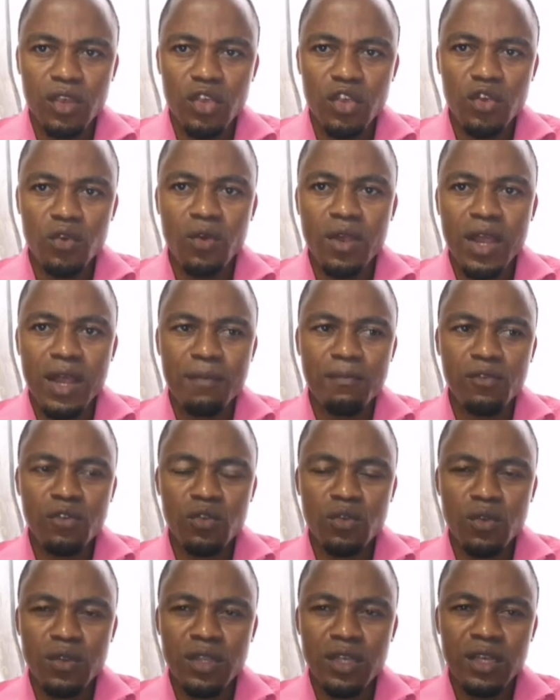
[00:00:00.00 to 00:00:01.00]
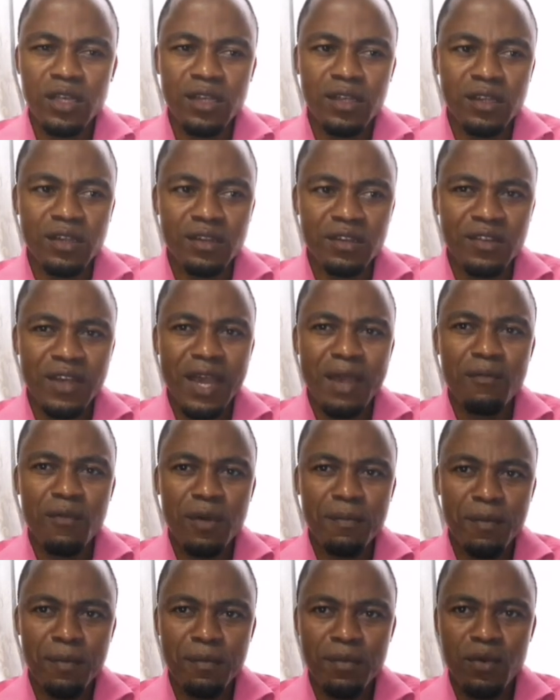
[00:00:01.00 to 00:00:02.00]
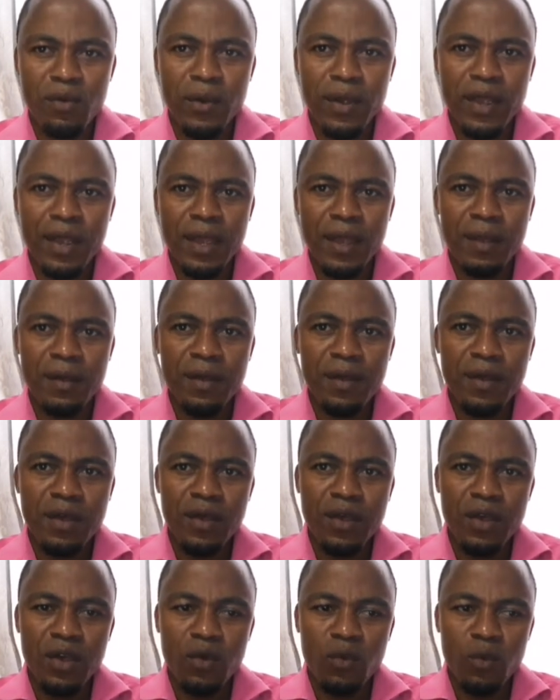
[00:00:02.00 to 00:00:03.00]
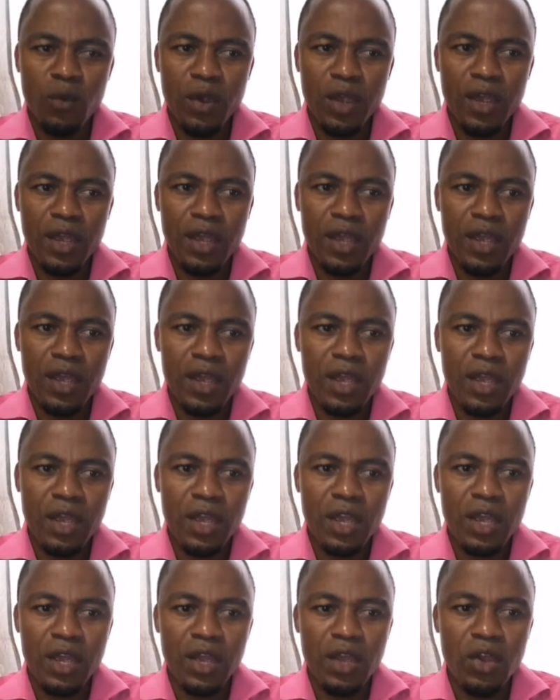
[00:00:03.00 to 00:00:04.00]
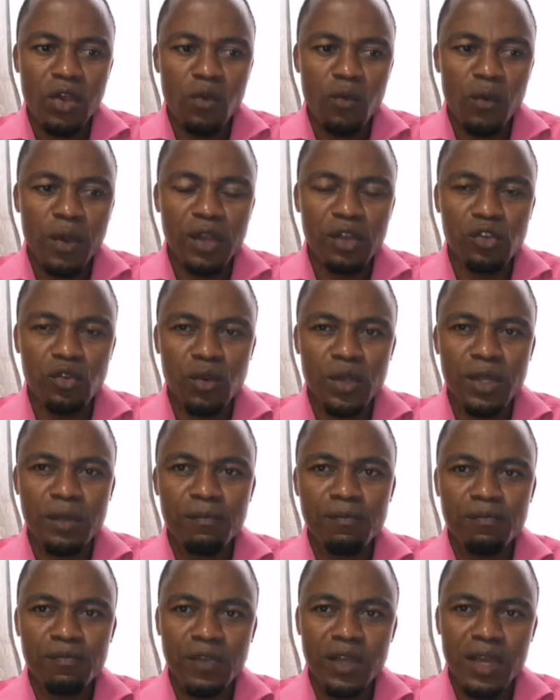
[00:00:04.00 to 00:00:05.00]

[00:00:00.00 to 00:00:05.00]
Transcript: you come to the time where people were going